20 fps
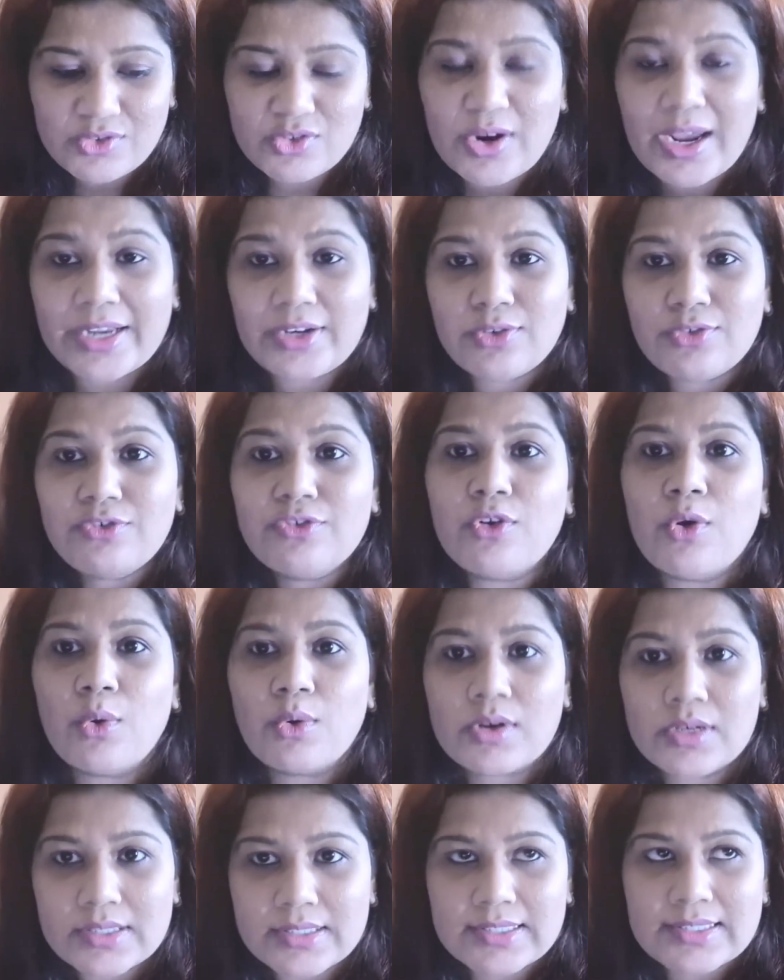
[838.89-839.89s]
try to
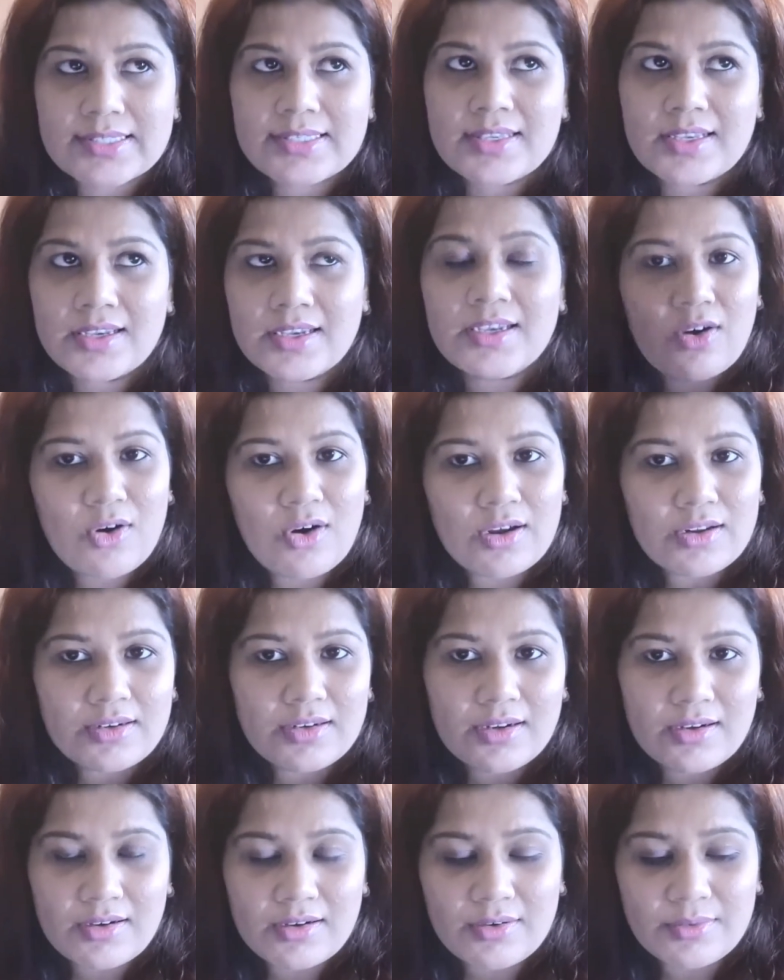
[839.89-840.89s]
focus
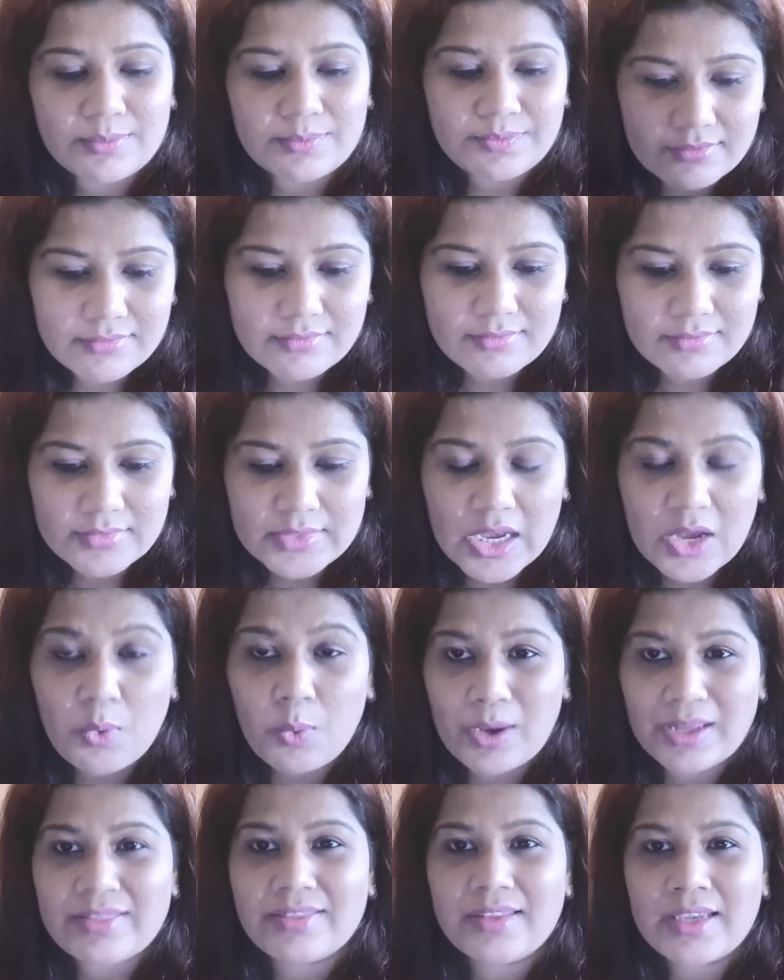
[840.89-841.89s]
on
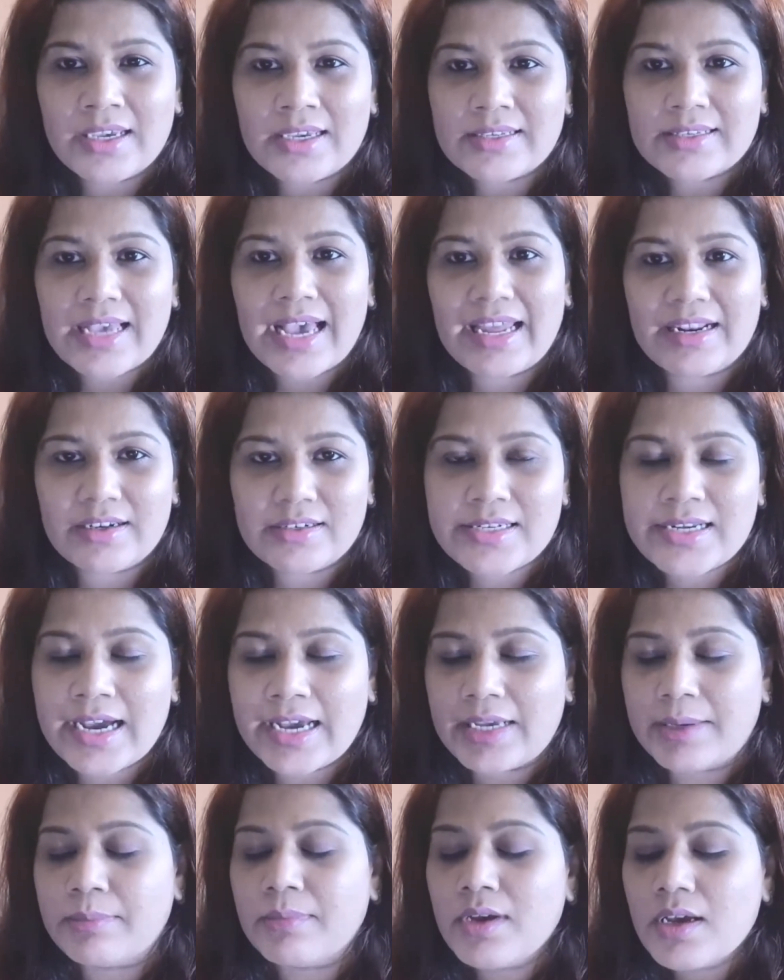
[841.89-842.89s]
one thing at a
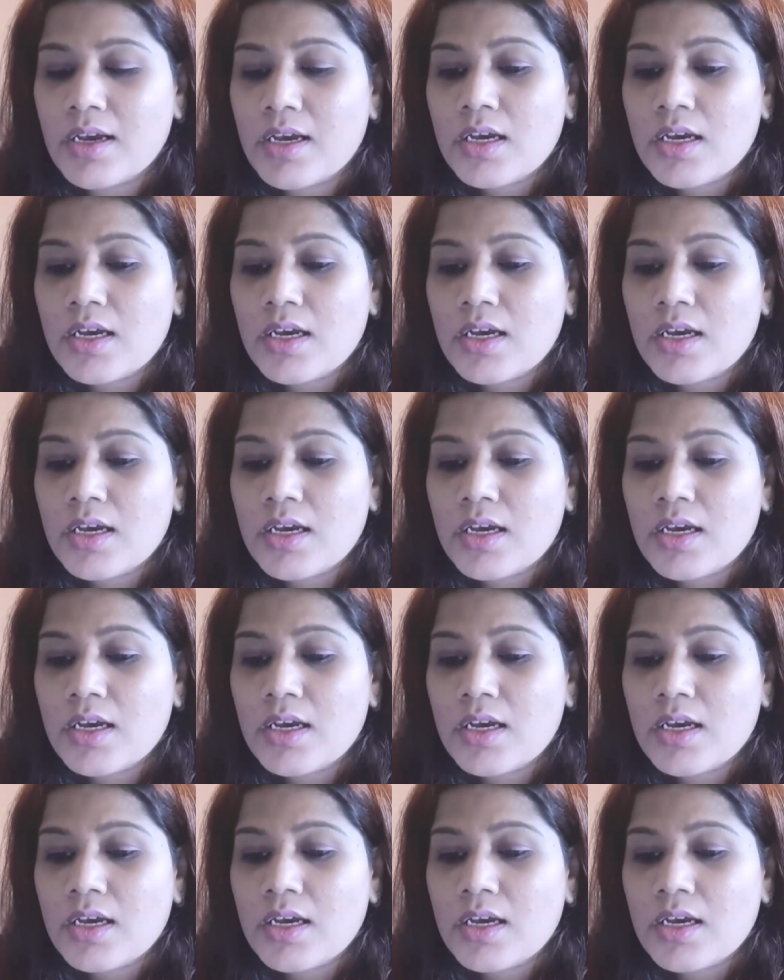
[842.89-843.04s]
time.